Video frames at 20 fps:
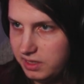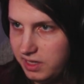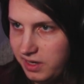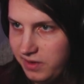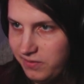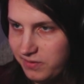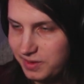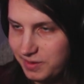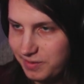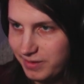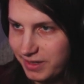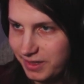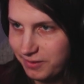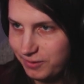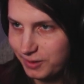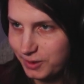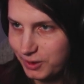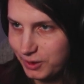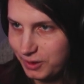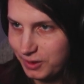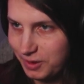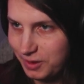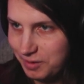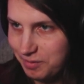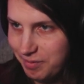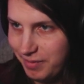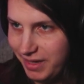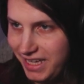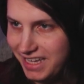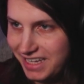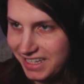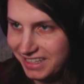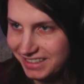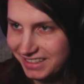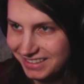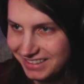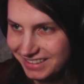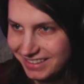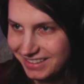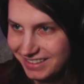Let's make a function called
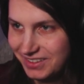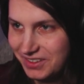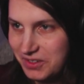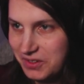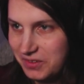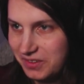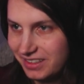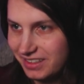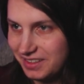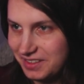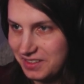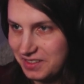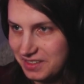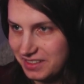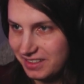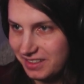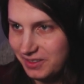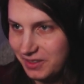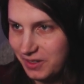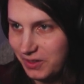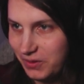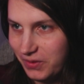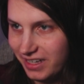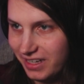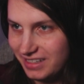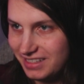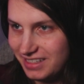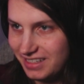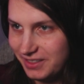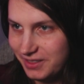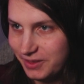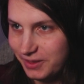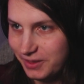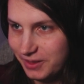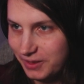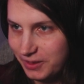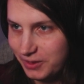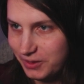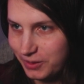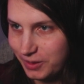main, because that's how you know
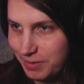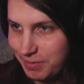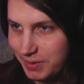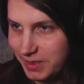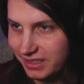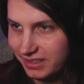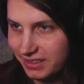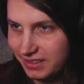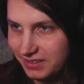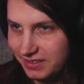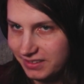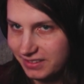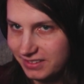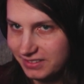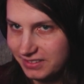you're scripting.